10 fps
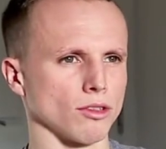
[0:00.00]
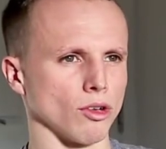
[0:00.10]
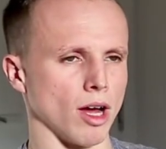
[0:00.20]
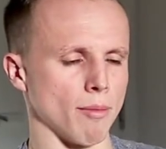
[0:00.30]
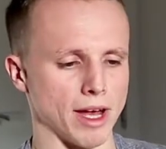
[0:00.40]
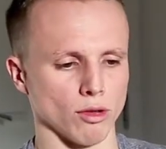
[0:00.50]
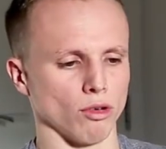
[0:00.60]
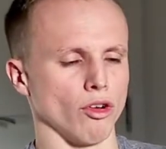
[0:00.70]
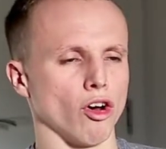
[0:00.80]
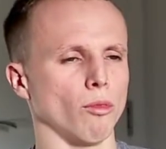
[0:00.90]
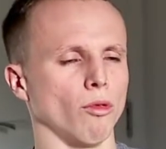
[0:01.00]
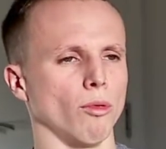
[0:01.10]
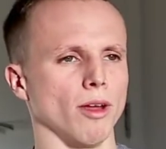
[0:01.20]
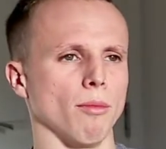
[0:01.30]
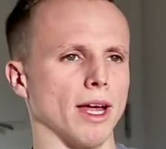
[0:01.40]
So I might look normal,
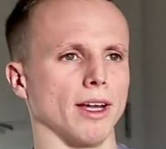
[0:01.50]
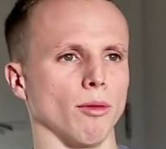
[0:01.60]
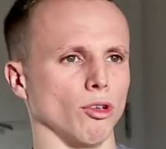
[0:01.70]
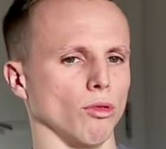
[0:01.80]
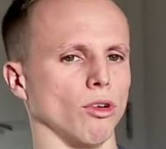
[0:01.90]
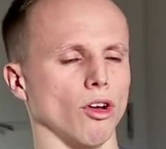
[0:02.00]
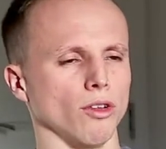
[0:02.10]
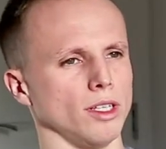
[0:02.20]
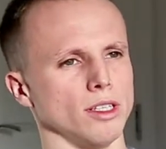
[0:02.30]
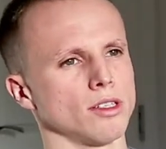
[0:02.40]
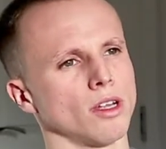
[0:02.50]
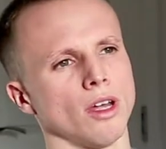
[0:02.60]
but in my head I'm doing all these